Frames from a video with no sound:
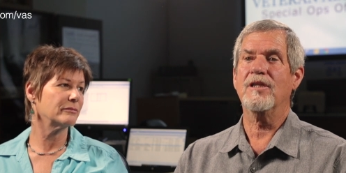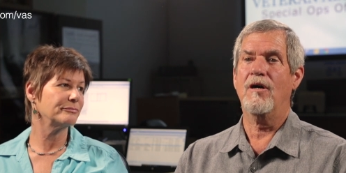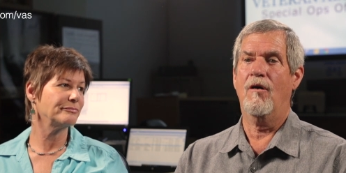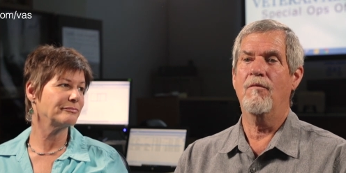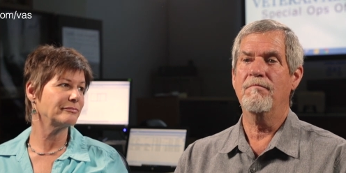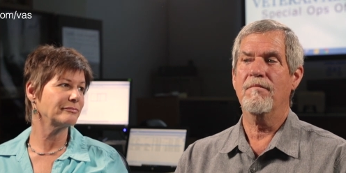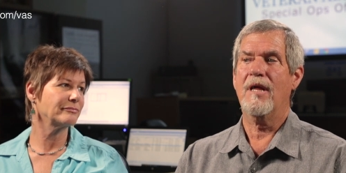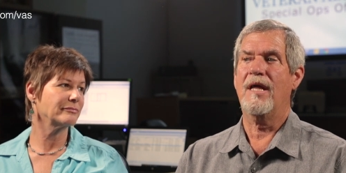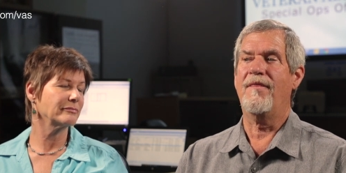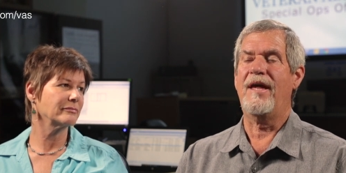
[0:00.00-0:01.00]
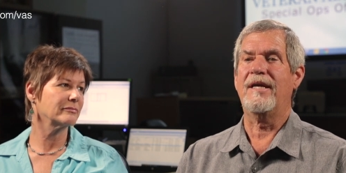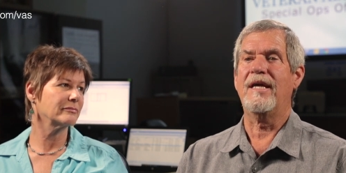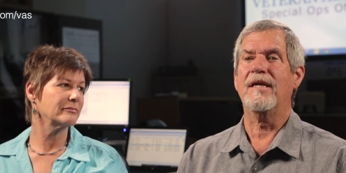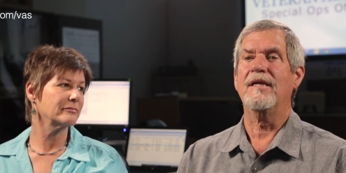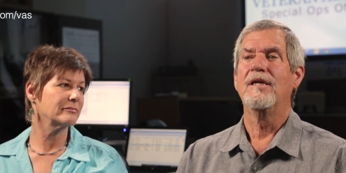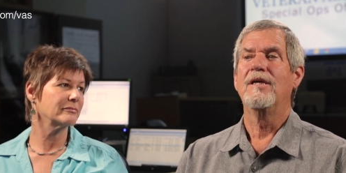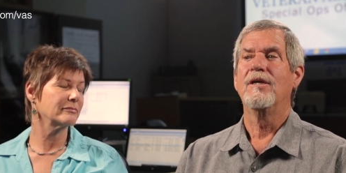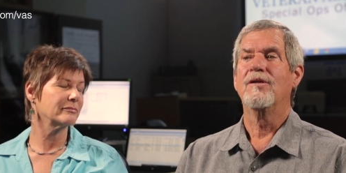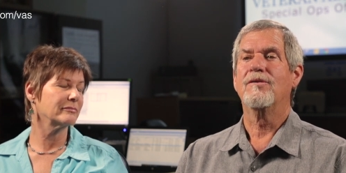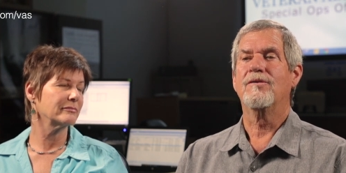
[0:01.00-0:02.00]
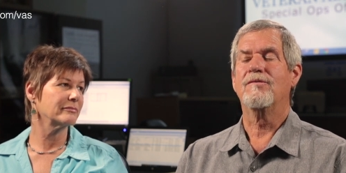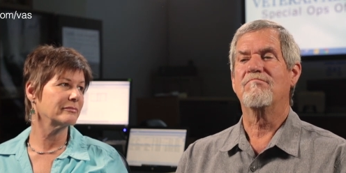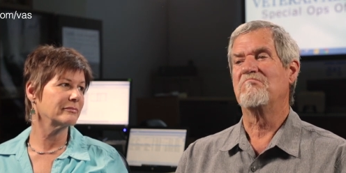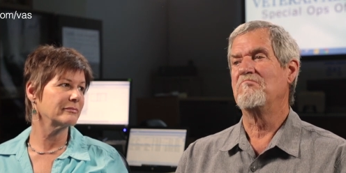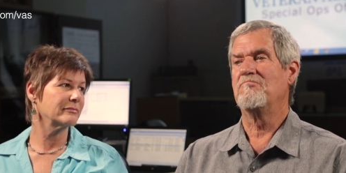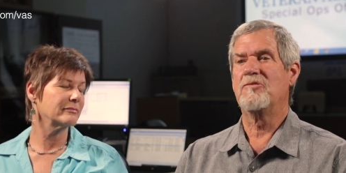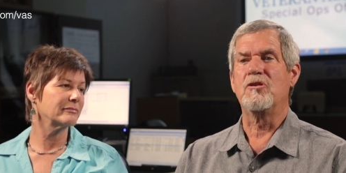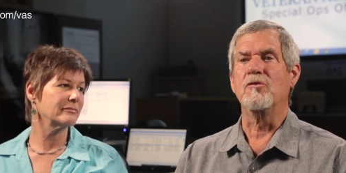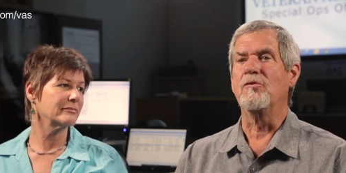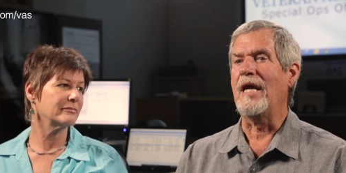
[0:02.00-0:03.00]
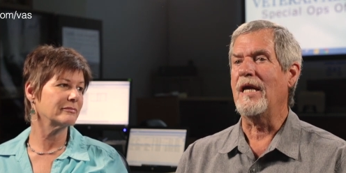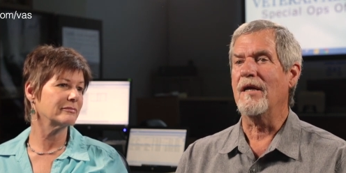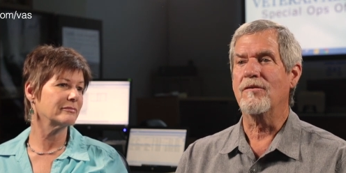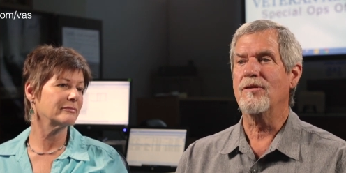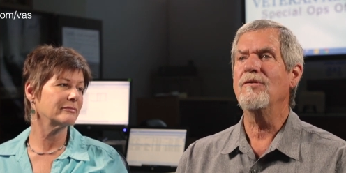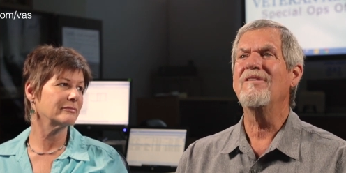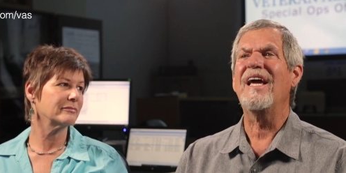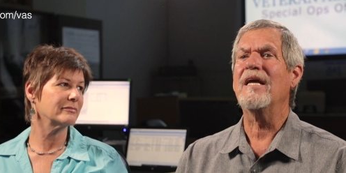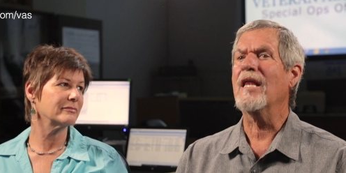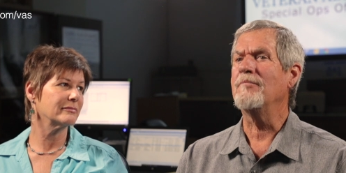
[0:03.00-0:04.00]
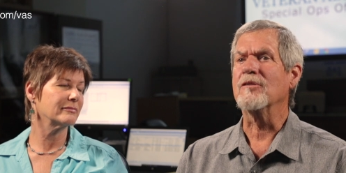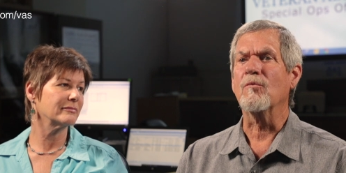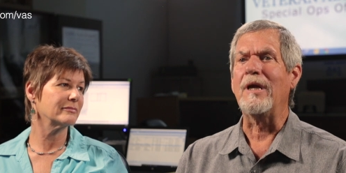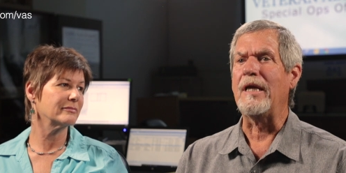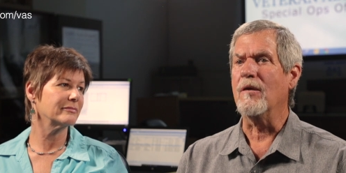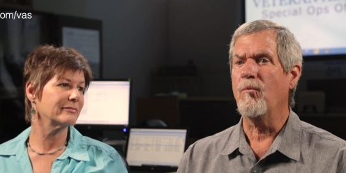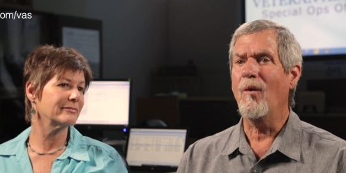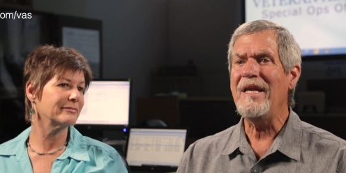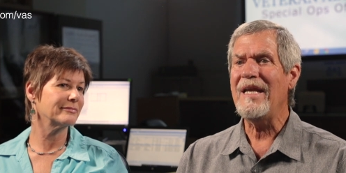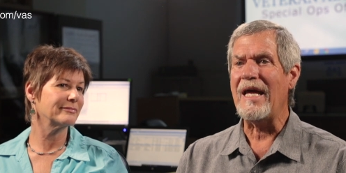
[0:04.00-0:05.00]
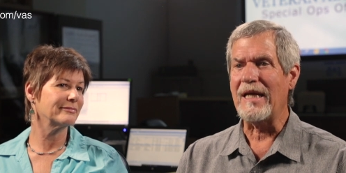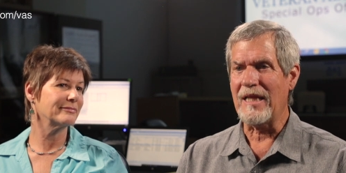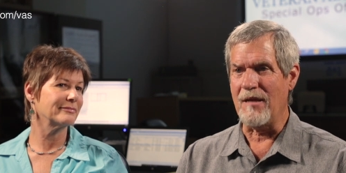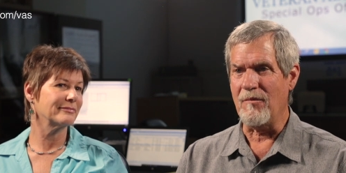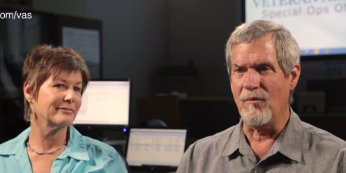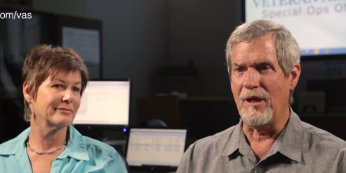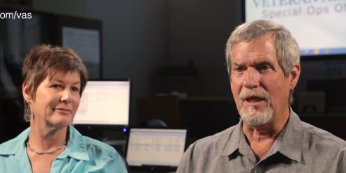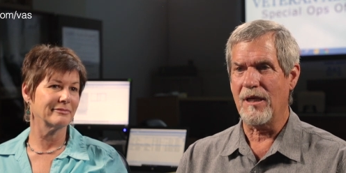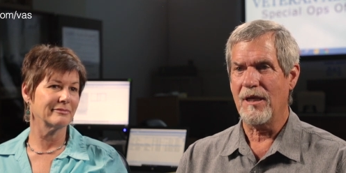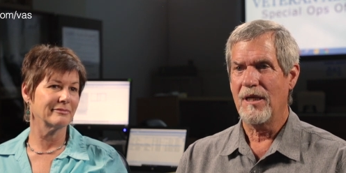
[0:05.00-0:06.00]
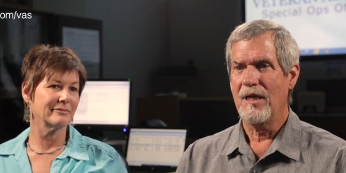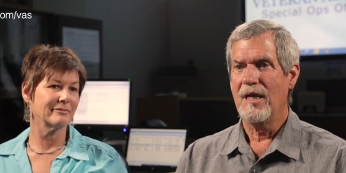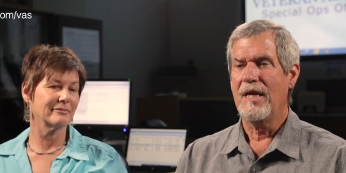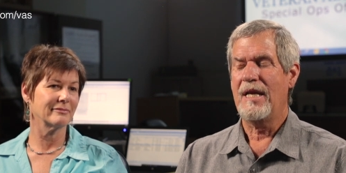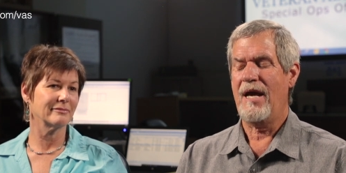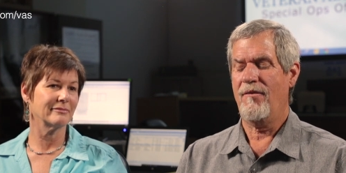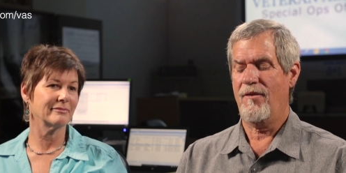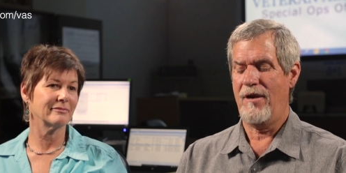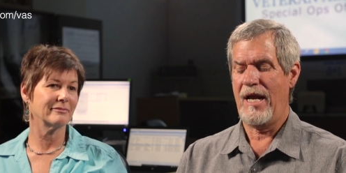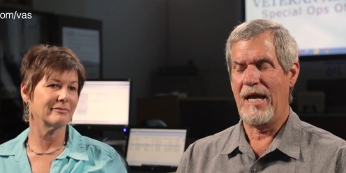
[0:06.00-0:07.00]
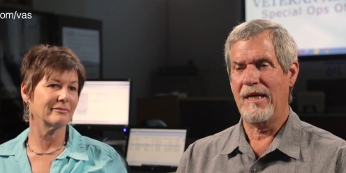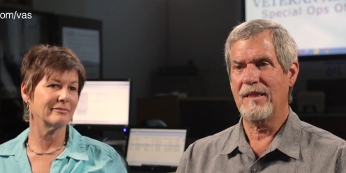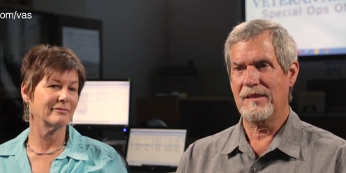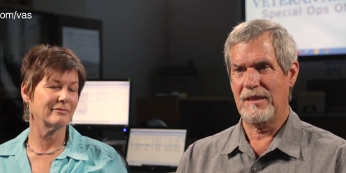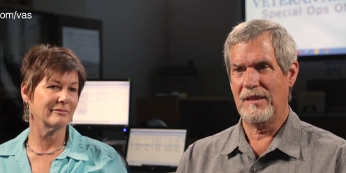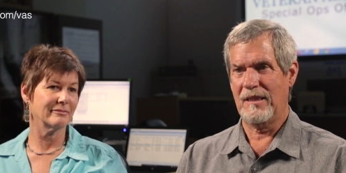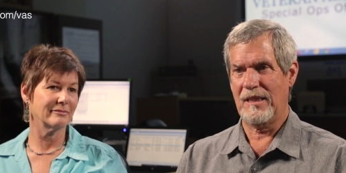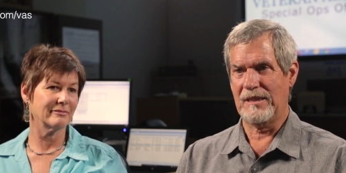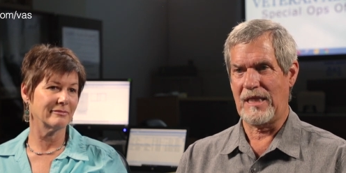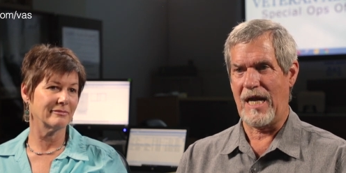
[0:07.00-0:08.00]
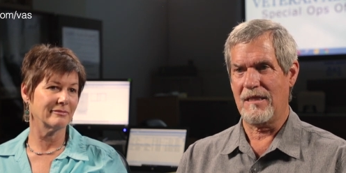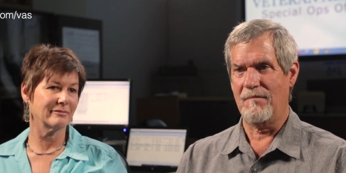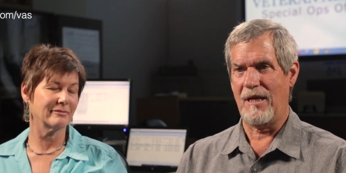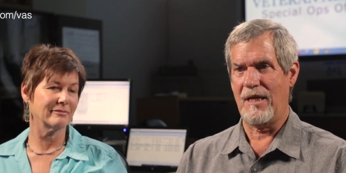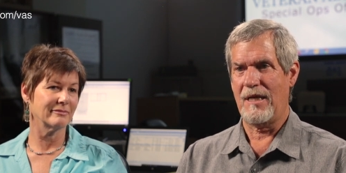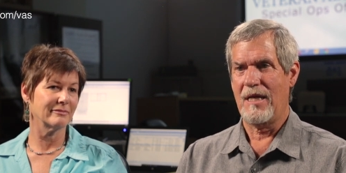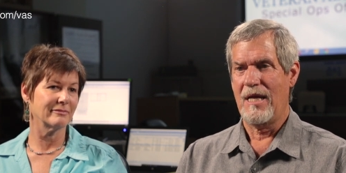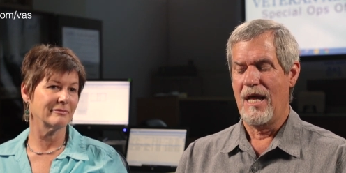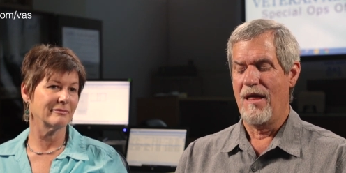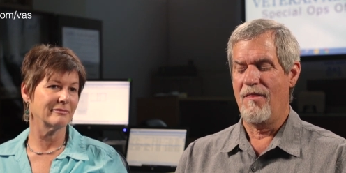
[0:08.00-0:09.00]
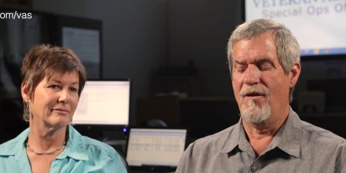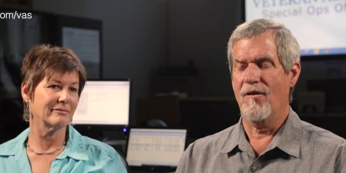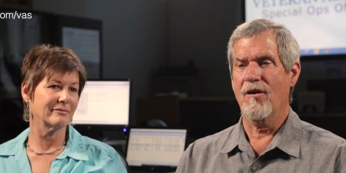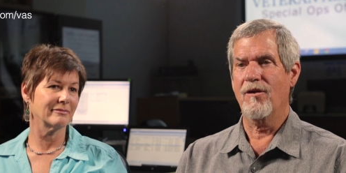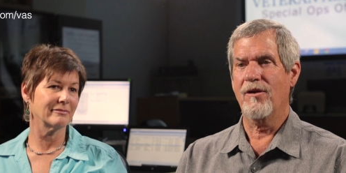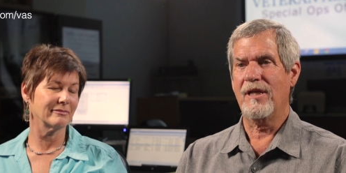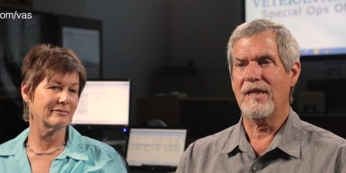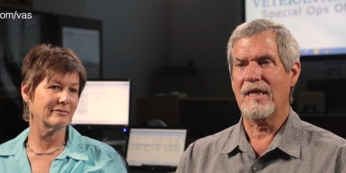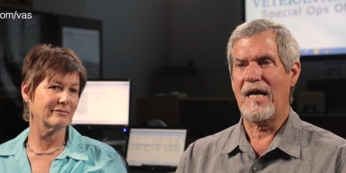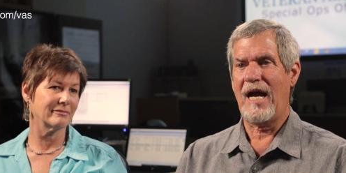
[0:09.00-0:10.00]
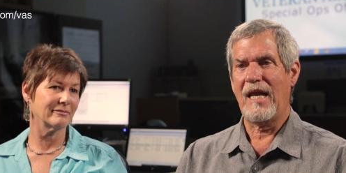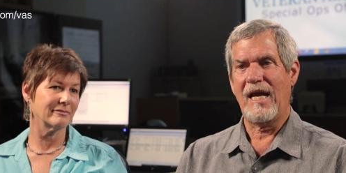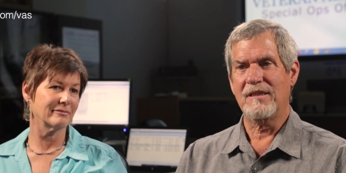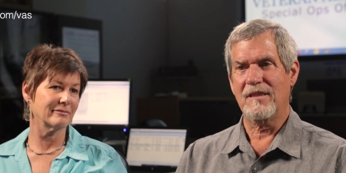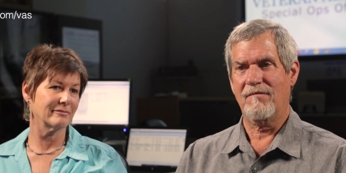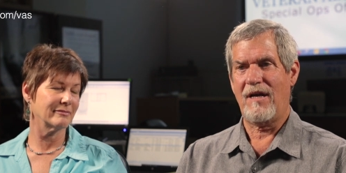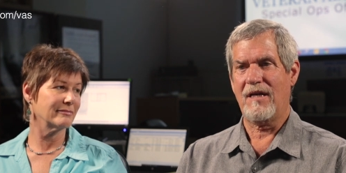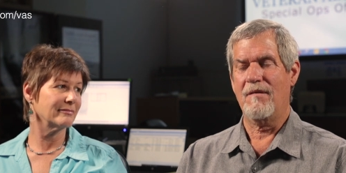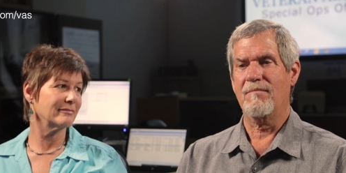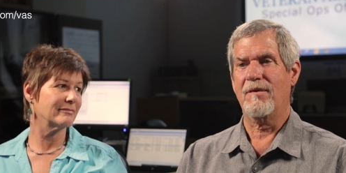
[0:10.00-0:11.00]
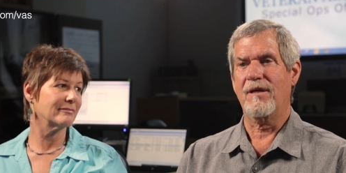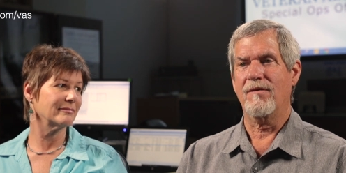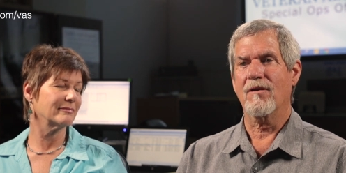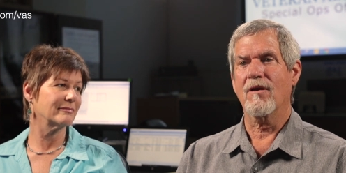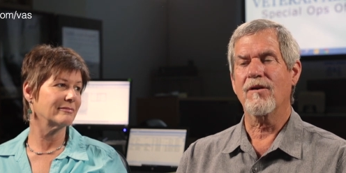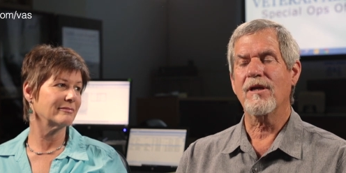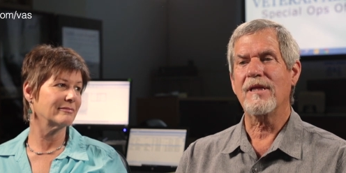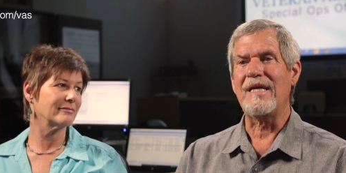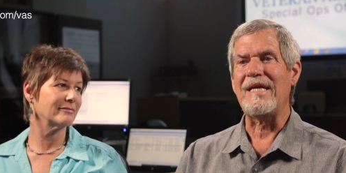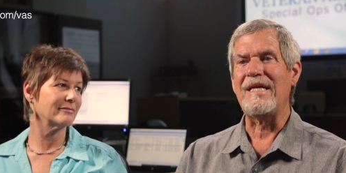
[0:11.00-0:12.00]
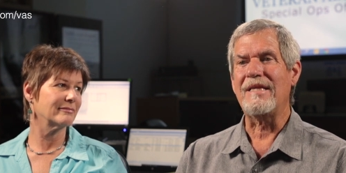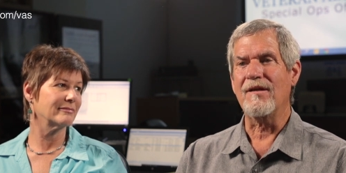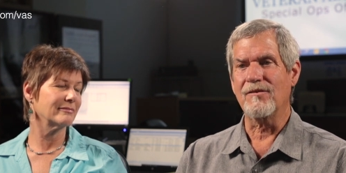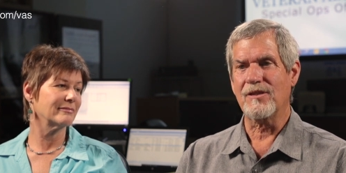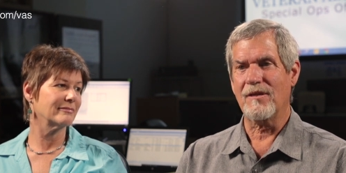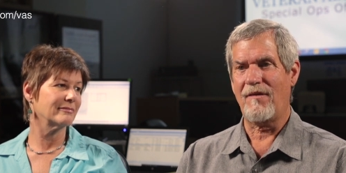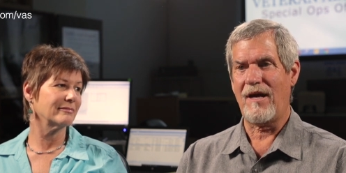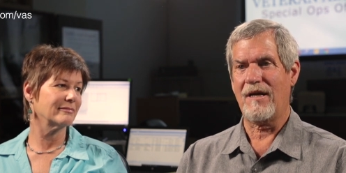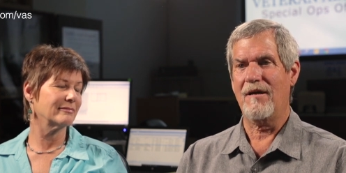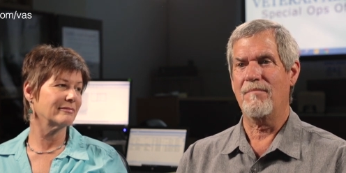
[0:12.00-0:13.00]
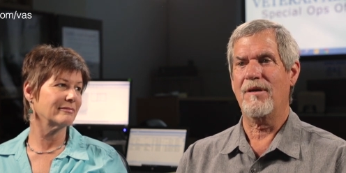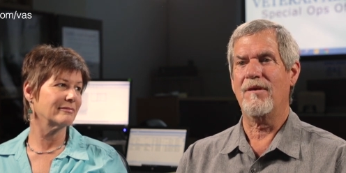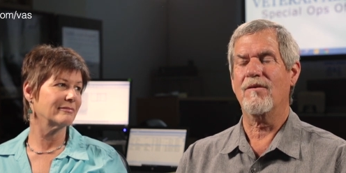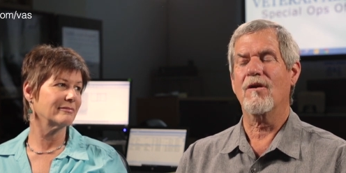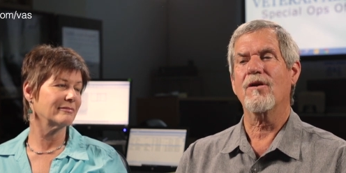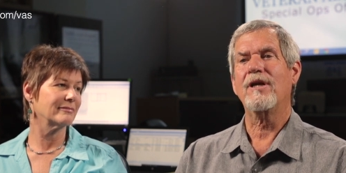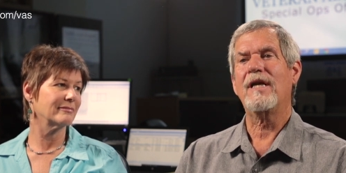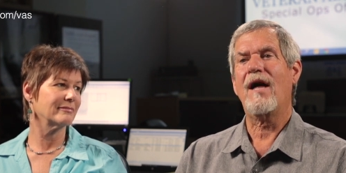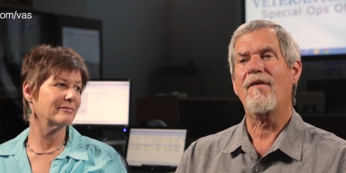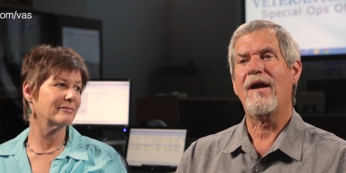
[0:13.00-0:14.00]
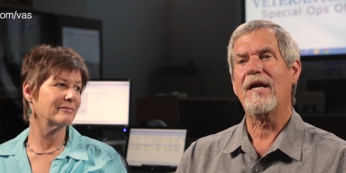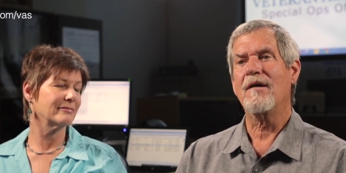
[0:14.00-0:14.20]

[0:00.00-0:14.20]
Speaker 1: a home and they get two day, two day claims a week, one day claim a week, now their hand is in Xactimate. They're learning the guidelines of that company. They're learning the ethos of that company. They're learning how that